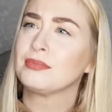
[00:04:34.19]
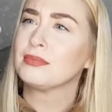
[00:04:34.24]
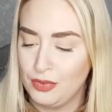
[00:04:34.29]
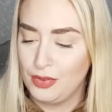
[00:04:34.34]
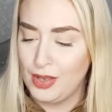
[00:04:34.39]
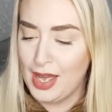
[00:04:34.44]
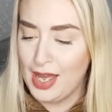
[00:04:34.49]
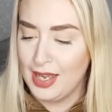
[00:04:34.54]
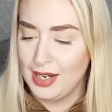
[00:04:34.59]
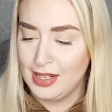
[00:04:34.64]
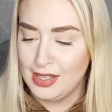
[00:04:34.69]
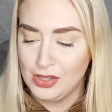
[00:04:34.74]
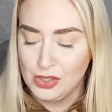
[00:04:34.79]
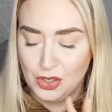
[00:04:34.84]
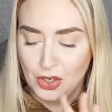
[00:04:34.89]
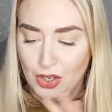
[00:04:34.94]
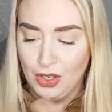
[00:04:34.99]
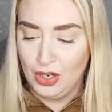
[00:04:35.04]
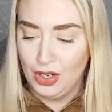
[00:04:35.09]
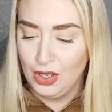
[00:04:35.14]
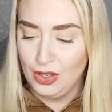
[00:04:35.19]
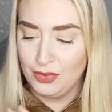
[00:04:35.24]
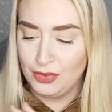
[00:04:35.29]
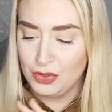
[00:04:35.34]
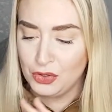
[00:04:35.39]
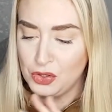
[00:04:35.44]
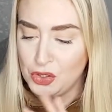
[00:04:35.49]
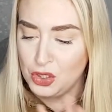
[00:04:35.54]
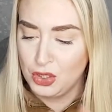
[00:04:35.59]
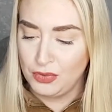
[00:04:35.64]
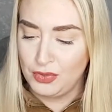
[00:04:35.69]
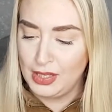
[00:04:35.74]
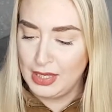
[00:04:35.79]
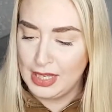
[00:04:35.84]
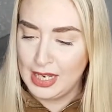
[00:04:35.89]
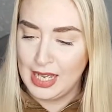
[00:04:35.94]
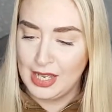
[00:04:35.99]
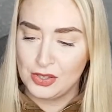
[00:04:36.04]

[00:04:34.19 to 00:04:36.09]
and it's got a lot of good stuff in there.